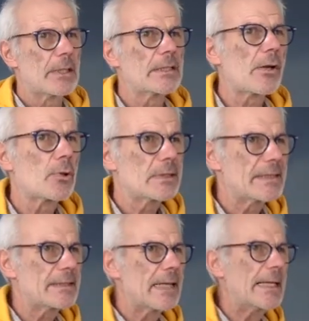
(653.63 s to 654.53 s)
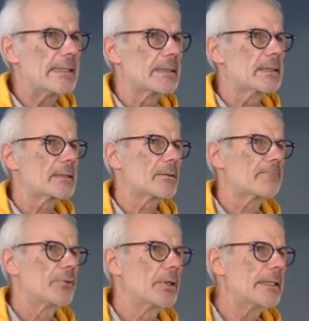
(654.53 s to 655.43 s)
So states,
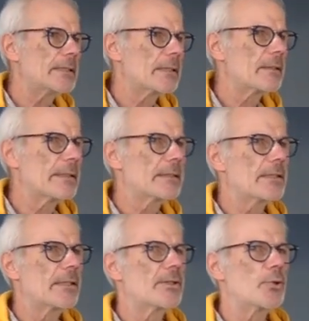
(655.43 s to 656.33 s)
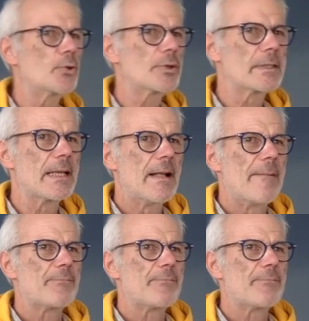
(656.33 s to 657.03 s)
political institutions